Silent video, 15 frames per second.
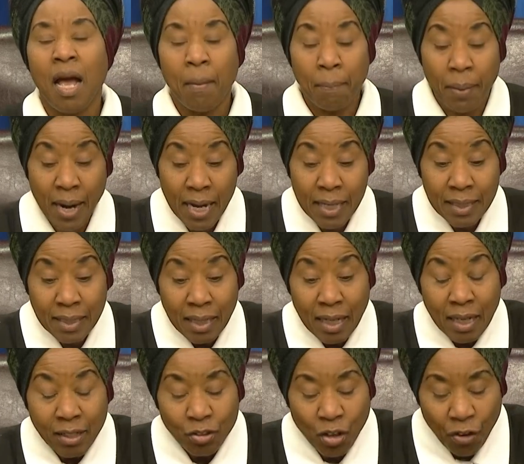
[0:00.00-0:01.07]
But
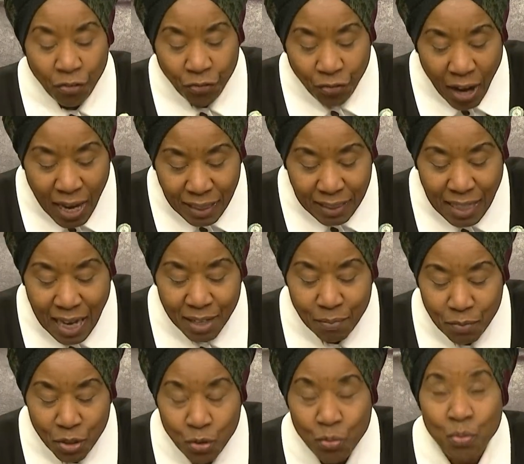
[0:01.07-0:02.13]
the fact that
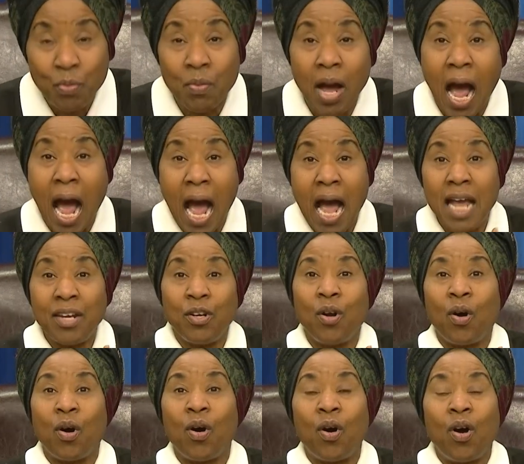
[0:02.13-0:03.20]
you, I
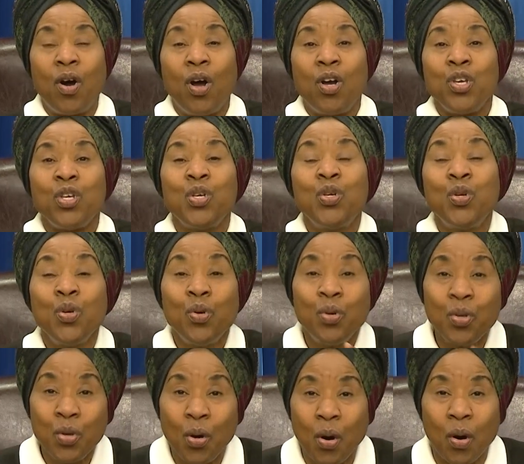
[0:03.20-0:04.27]
know,
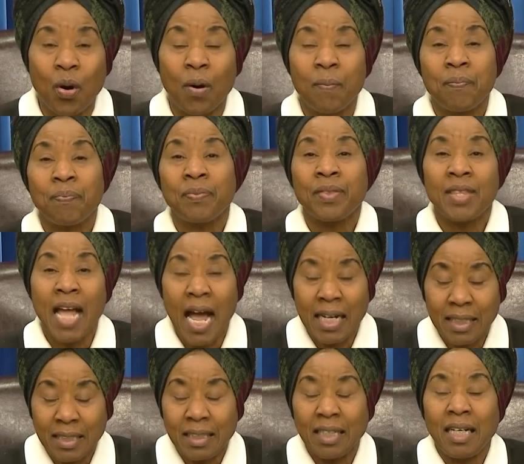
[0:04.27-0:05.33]
you know
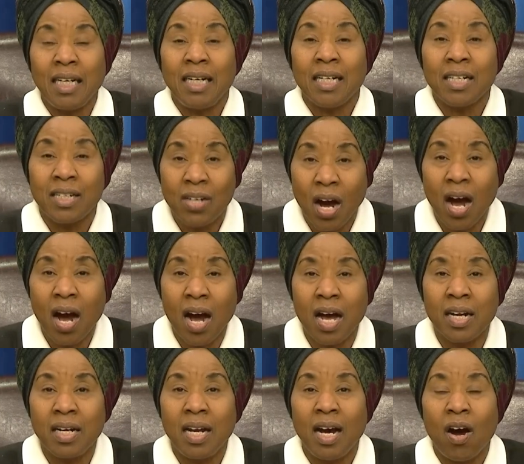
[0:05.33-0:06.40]
that
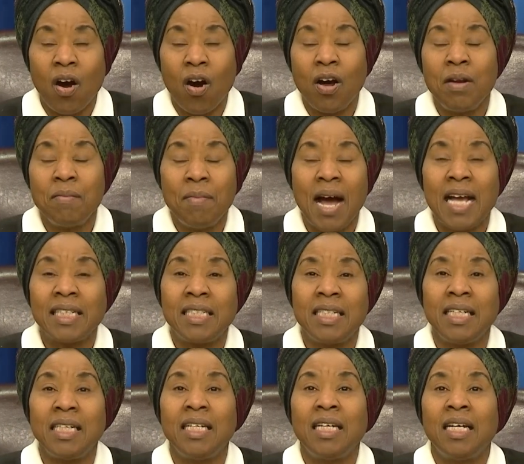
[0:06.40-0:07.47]
God
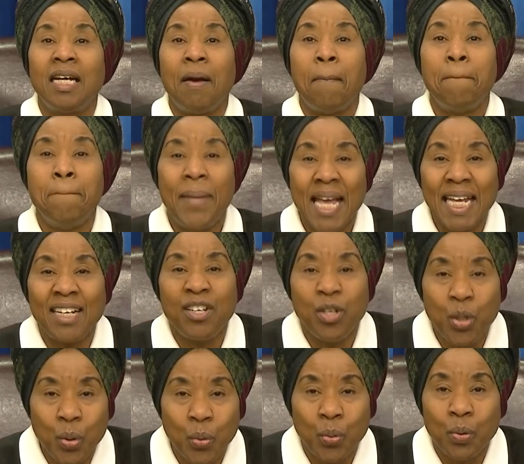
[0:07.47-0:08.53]
Almighty made
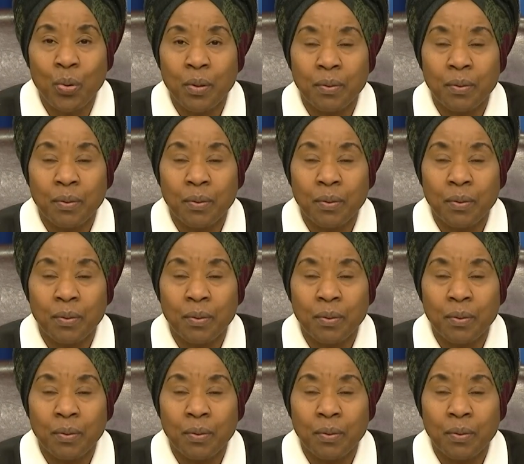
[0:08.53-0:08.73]
you.